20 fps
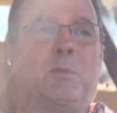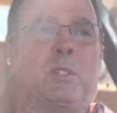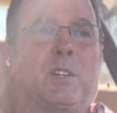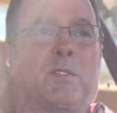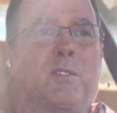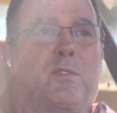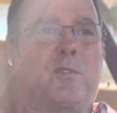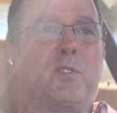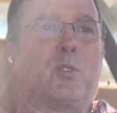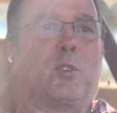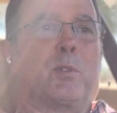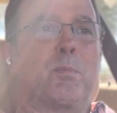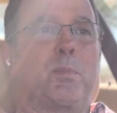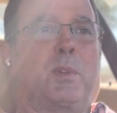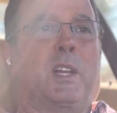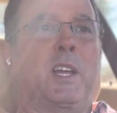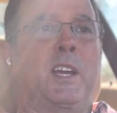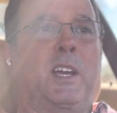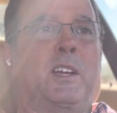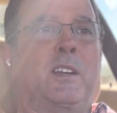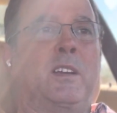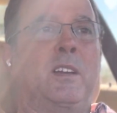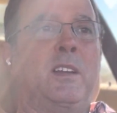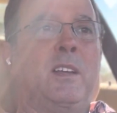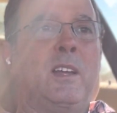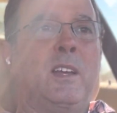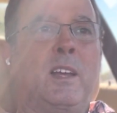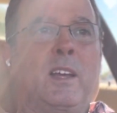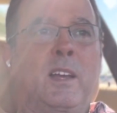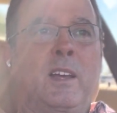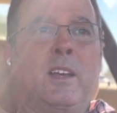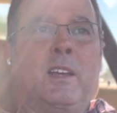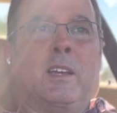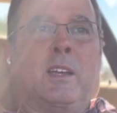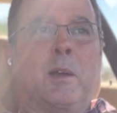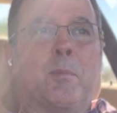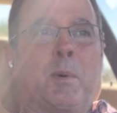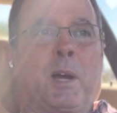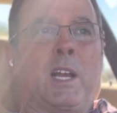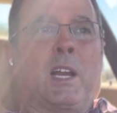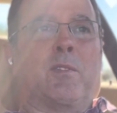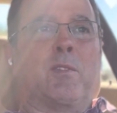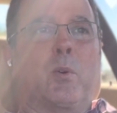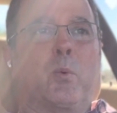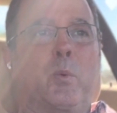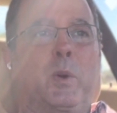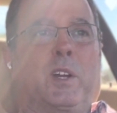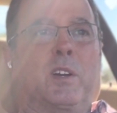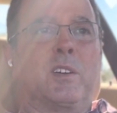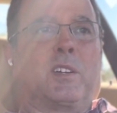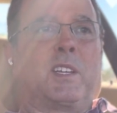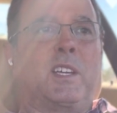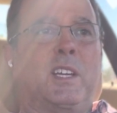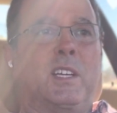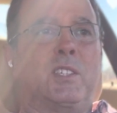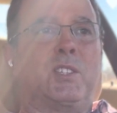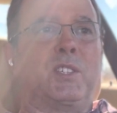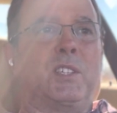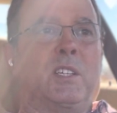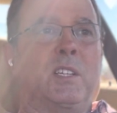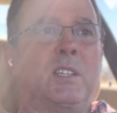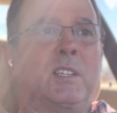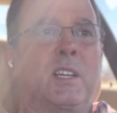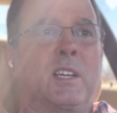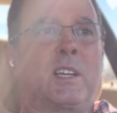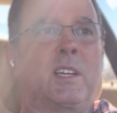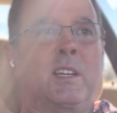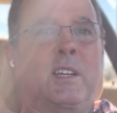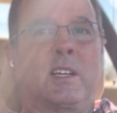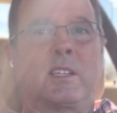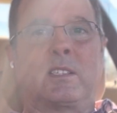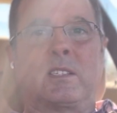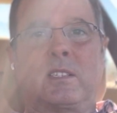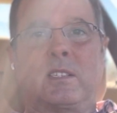you have a floor plan that might have a weird kitchen that connects to